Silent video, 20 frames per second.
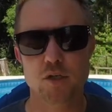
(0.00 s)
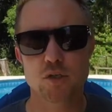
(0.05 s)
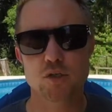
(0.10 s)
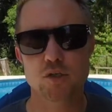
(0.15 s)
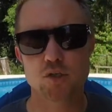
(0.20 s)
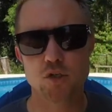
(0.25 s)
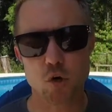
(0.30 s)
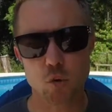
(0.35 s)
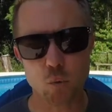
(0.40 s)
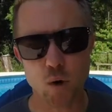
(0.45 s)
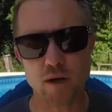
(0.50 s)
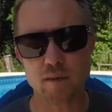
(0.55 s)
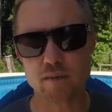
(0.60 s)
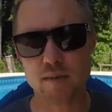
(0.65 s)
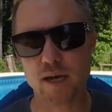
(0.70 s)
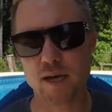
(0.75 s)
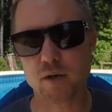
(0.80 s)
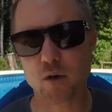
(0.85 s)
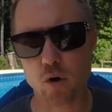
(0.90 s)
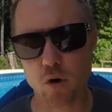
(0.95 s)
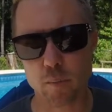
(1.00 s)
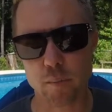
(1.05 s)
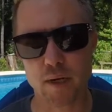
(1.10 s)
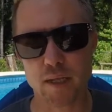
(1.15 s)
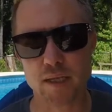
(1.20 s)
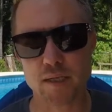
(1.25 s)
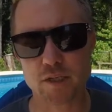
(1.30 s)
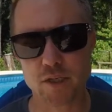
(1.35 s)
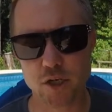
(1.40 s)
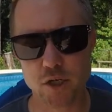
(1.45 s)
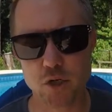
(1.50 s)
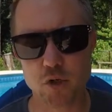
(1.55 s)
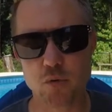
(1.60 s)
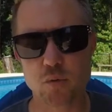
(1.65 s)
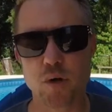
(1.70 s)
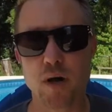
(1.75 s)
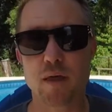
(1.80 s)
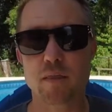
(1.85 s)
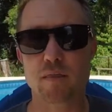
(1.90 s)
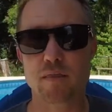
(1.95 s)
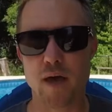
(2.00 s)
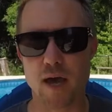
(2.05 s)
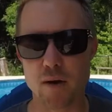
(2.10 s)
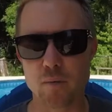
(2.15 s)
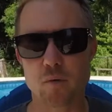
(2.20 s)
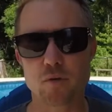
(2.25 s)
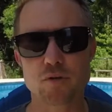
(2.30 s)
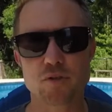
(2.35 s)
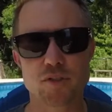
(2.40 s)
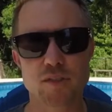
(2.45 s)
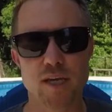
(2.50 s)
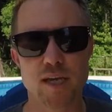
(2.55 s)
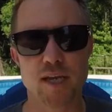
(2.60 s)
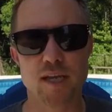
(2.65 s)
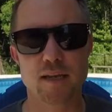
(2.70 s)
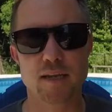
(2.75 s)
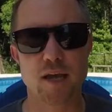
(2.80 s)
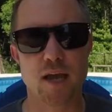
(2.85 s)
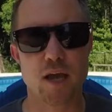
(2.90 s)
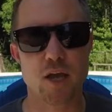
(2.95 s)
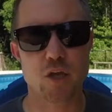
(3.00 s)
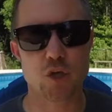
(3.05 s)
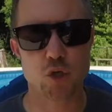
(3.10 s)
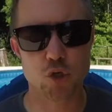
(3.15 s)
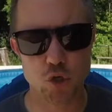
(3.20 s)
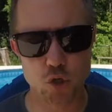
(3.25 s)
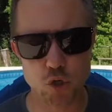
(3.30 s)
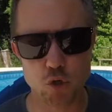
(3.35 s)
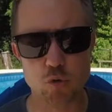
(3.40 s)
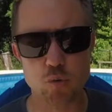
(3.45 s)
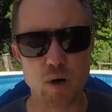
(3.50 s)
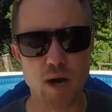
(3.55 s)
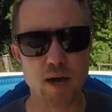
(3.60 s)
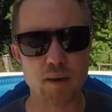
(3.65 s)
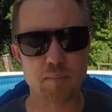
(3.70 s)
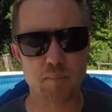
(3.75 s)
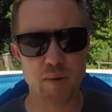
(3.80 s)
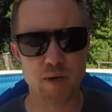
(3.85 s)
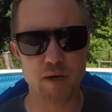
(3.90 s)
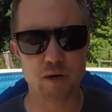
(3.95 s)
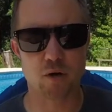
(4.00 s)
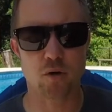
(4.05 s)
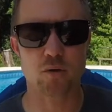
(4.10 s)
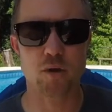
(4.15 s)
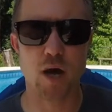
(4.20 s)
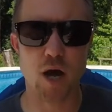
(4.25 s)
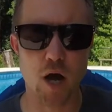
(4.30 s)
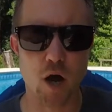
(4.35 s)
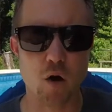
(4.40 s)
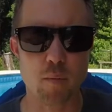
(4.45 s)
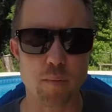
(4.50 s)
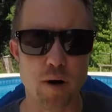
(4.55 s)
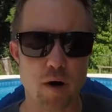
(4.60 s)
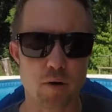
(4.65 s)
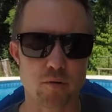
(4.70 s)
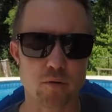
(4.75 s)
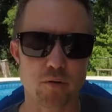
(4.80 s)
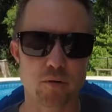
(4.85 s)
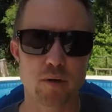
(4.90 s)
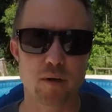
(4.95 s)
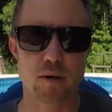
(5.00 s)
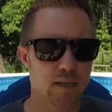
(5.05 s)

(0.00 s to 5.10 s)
So, what they normally do, they will send you a bill, the homeowner.